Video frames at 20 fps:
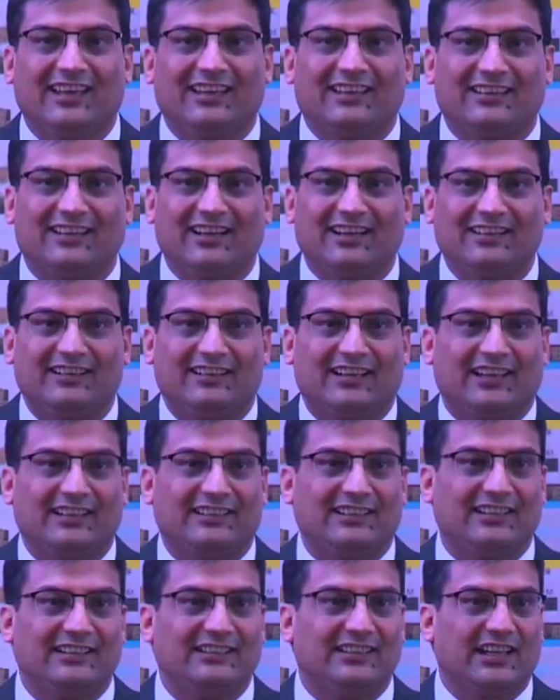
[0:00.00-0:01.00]
credit, I
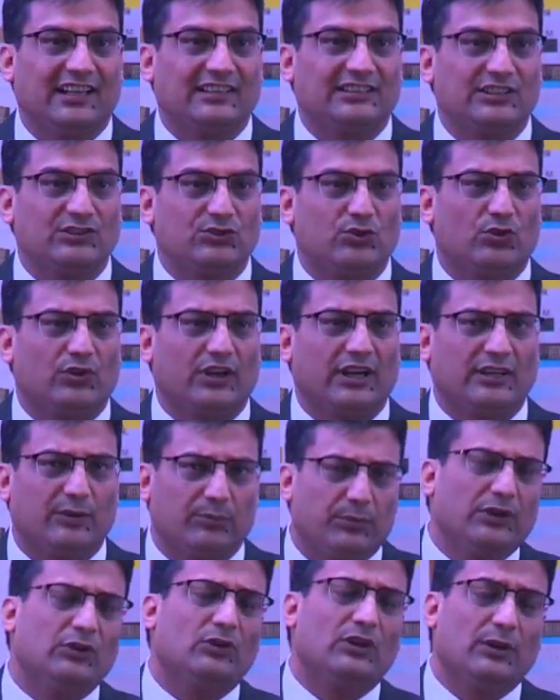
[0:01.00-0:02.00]
think the access to
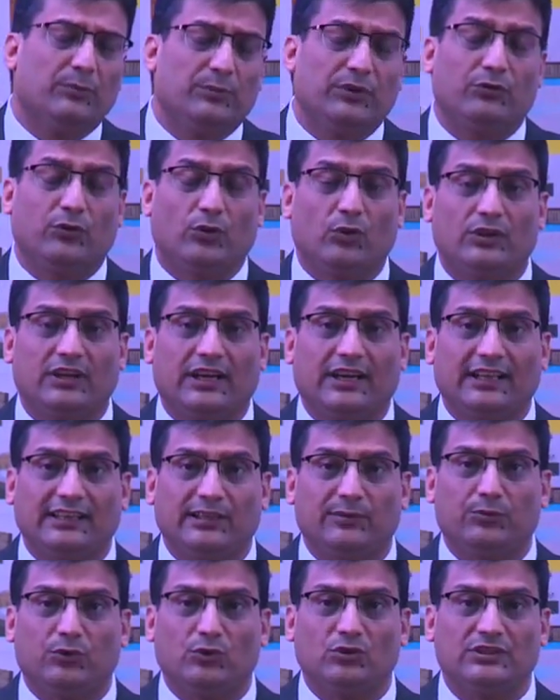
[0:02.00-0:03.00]
credit, particularly before that, I
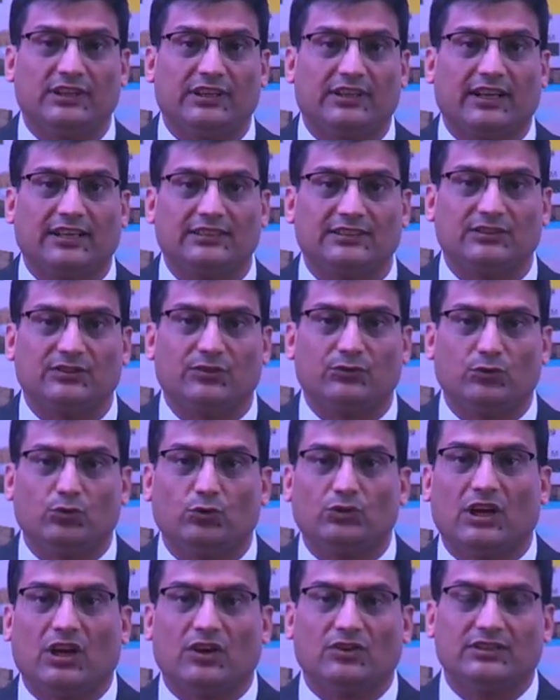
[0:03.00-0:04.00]
think post the crisis of
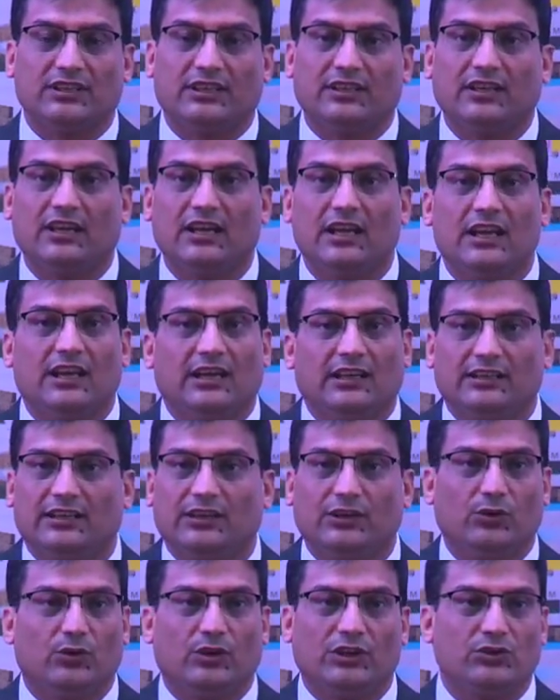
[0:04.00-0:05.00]
2000,
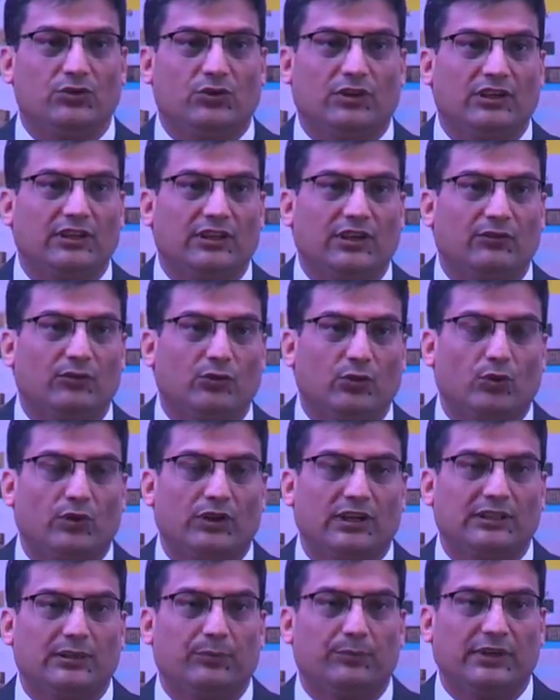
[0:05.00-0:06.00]
the US shouldn't have
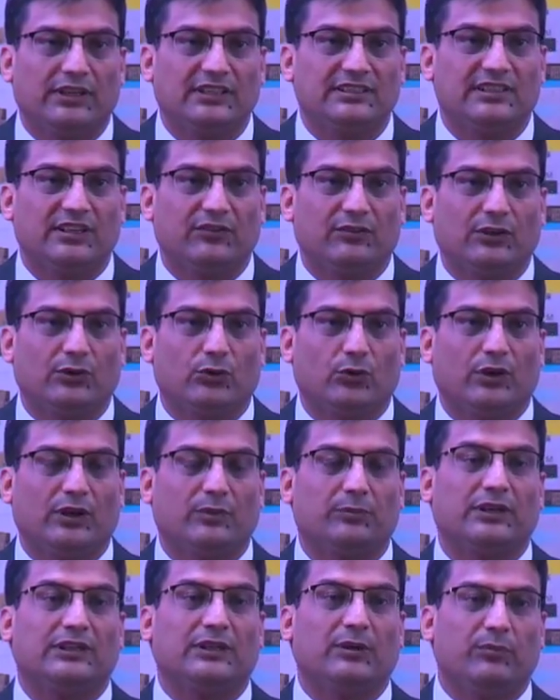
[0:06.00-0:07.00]
grown at the pace they were
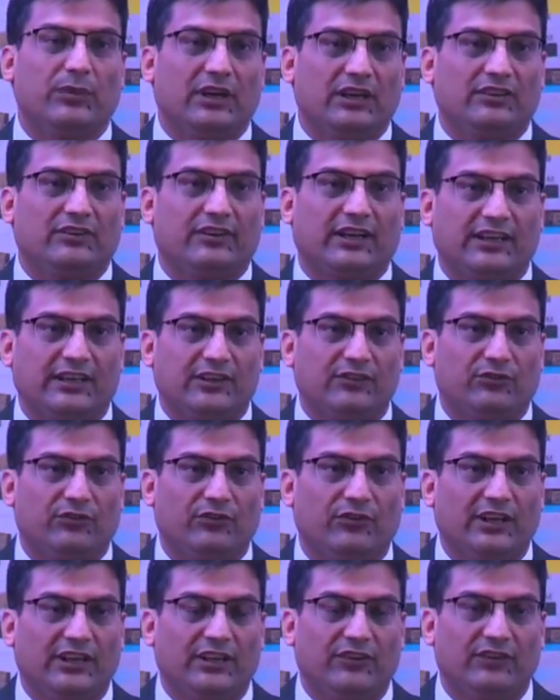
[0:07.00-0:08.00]
growing, but they made credit
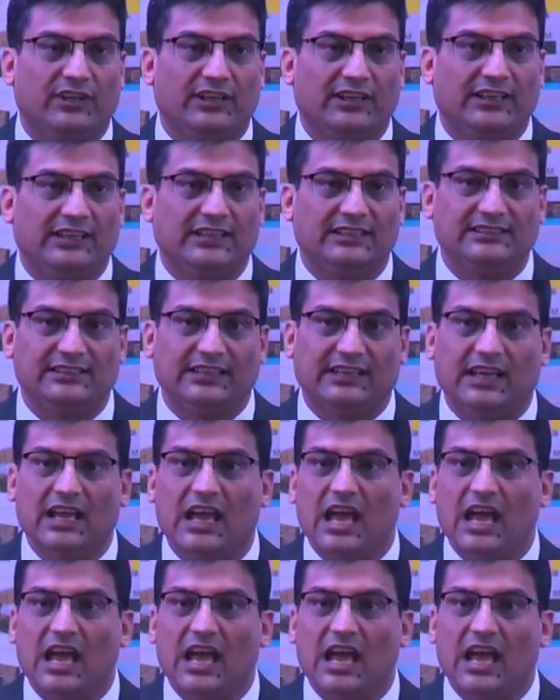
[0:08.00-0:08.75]
very, very easy.